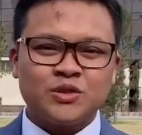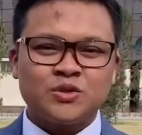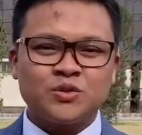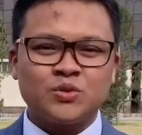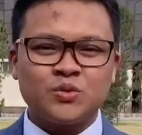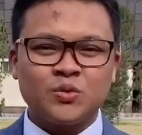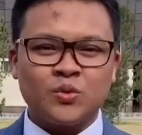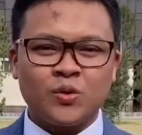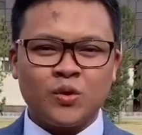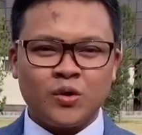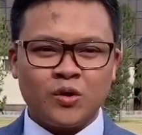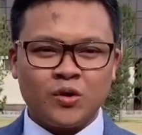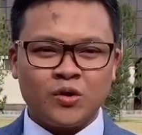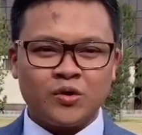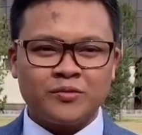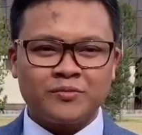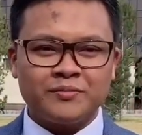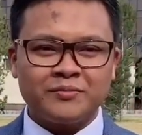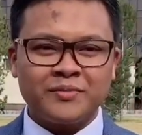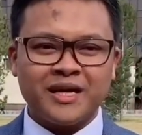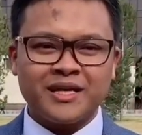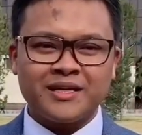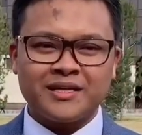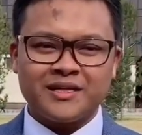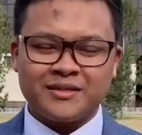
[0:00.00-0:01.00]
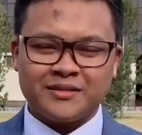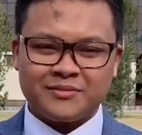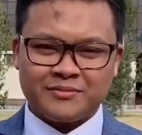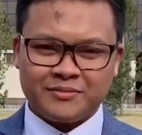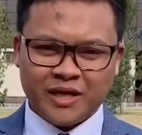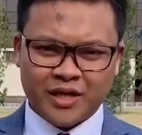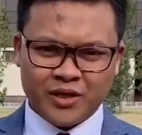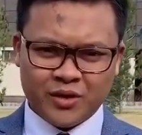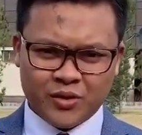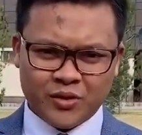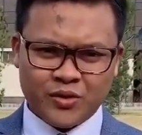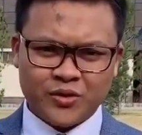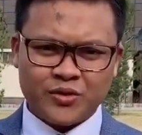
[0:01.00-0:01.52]
to own my,
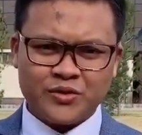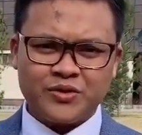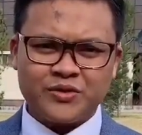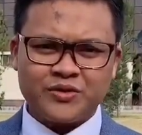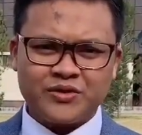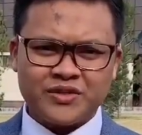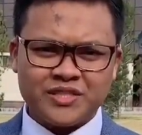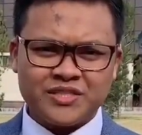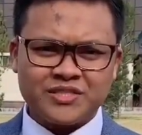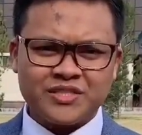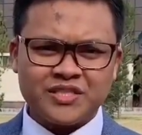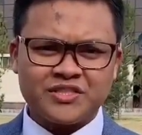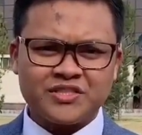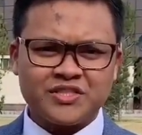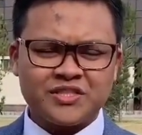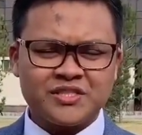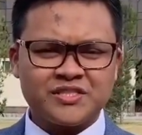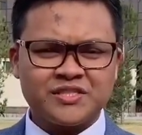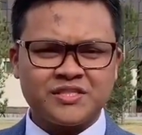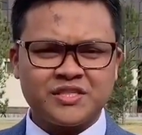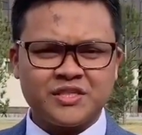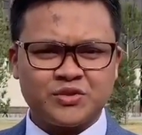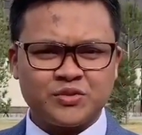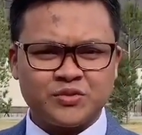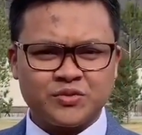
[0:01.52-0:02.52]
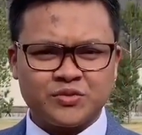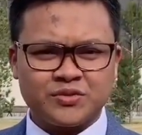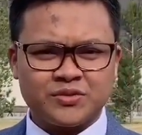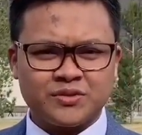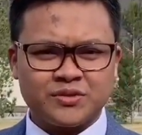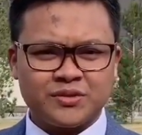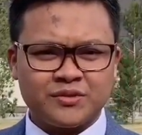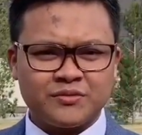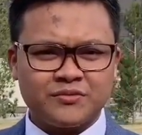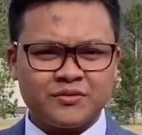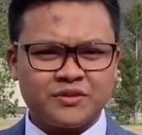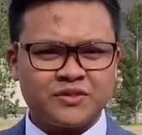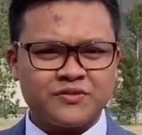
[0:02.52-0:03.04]
my own research institute
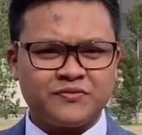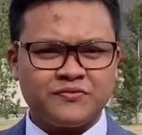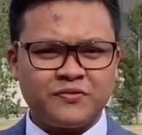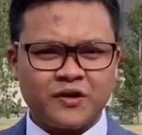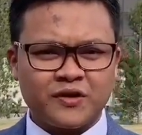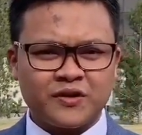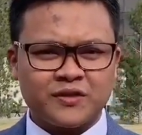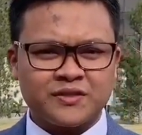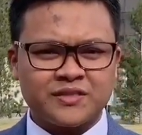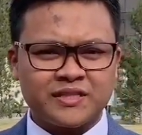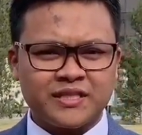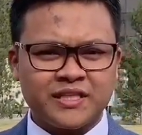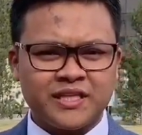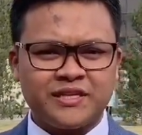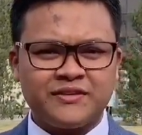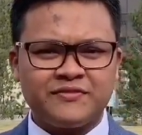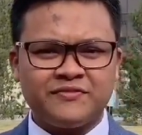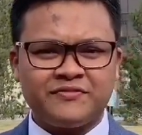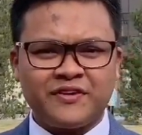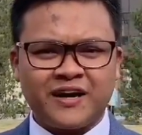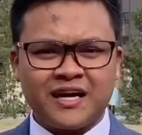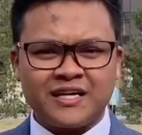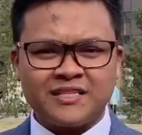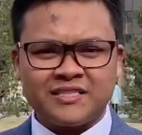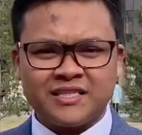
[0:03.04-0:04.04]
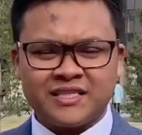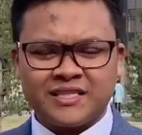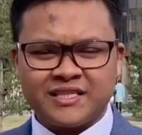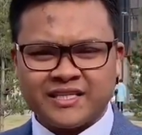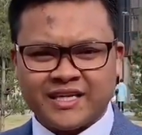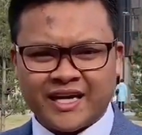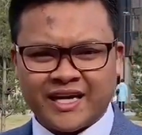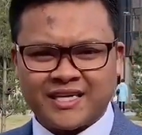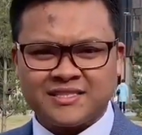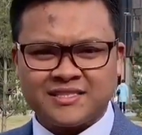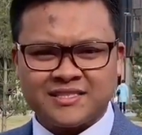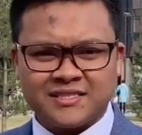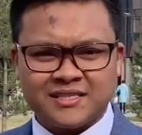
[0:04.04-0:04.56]
which focusing in fighting
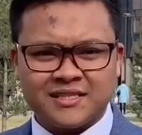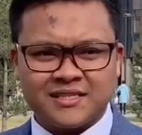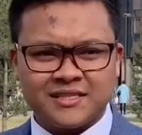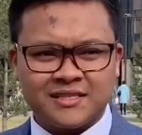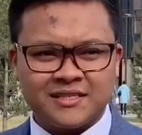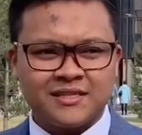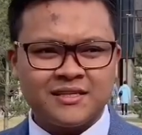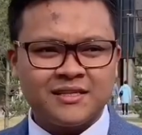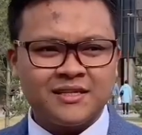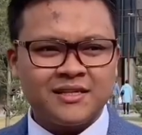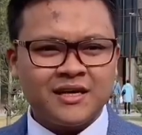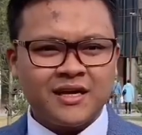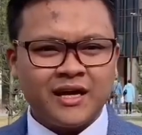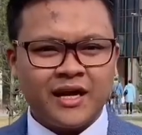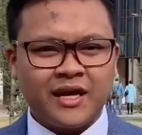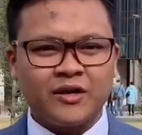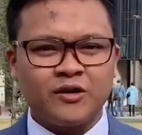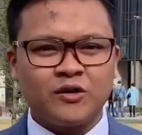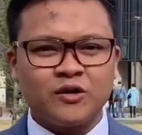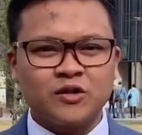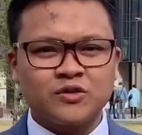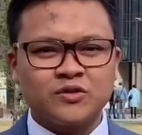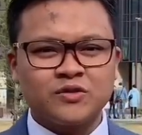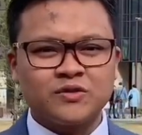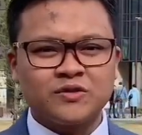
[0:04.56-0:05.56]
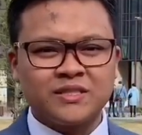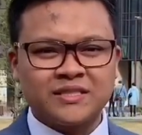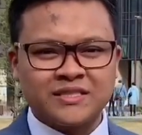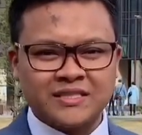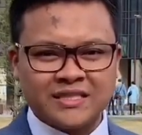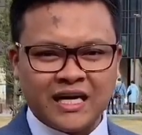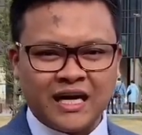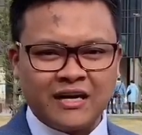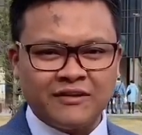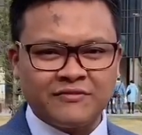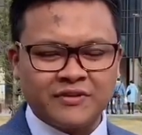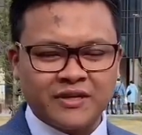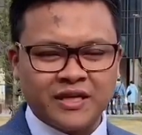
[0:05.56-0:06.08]
cancer and also
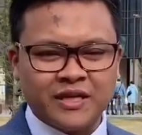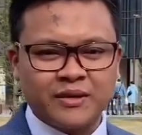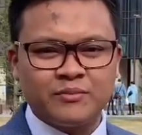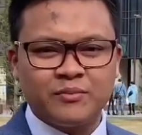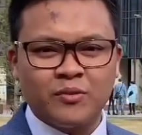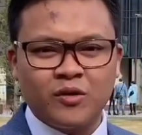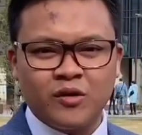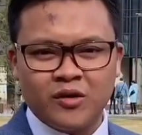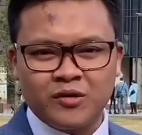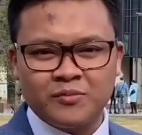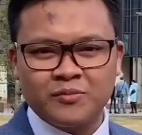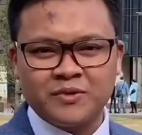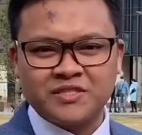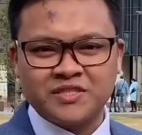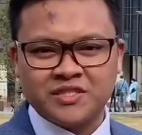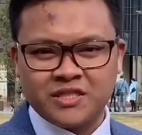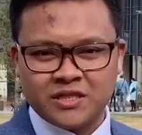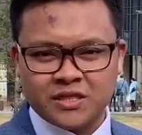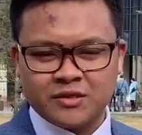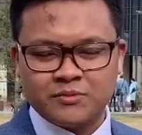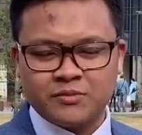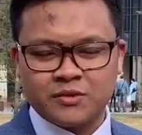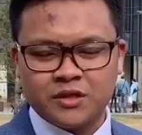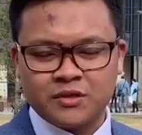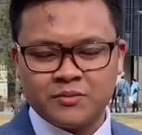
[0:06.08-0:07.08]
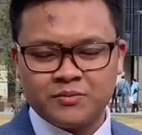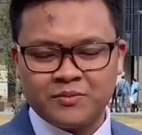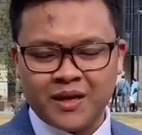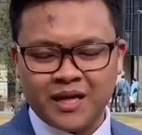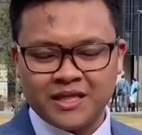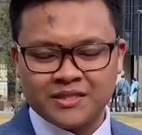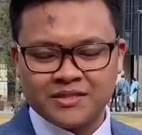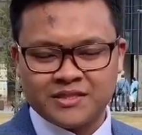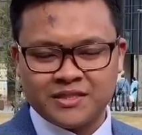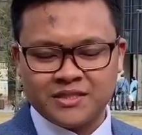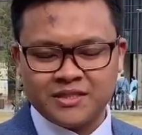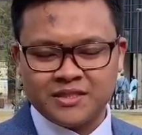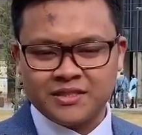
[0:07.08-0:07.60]
discovering more about cerebral
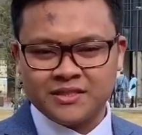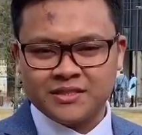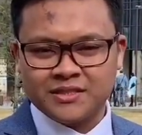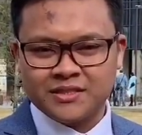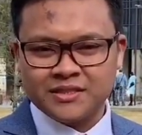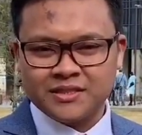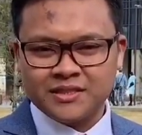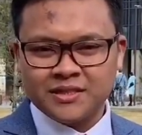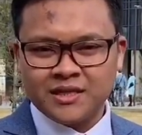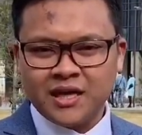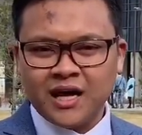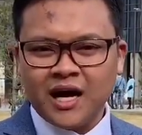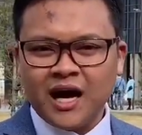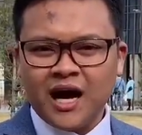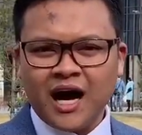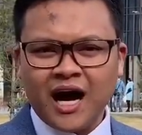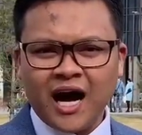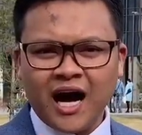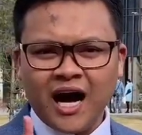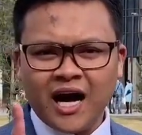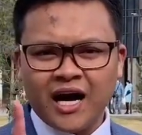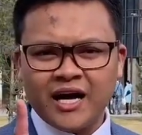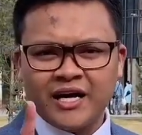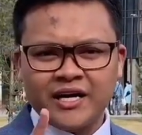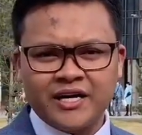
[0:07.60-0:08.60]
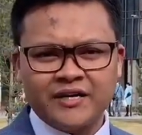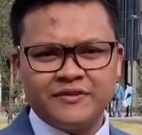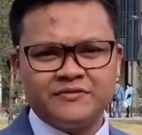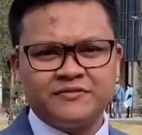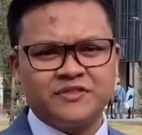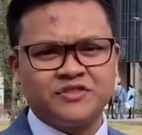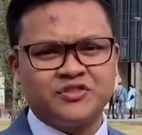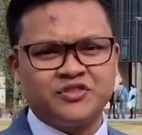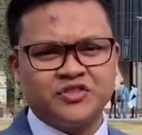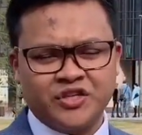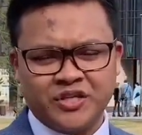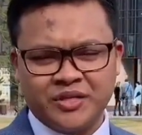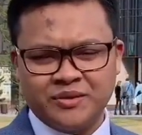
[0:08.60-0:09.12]
palsy. I have a
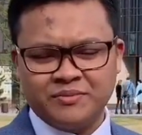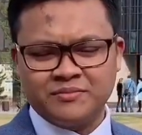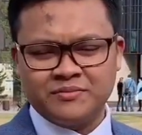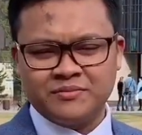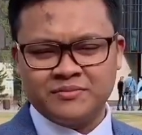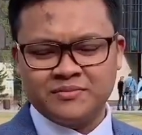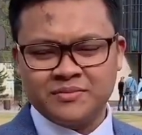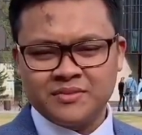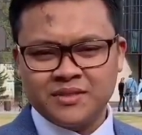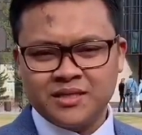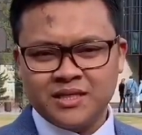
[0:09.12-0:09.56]
dream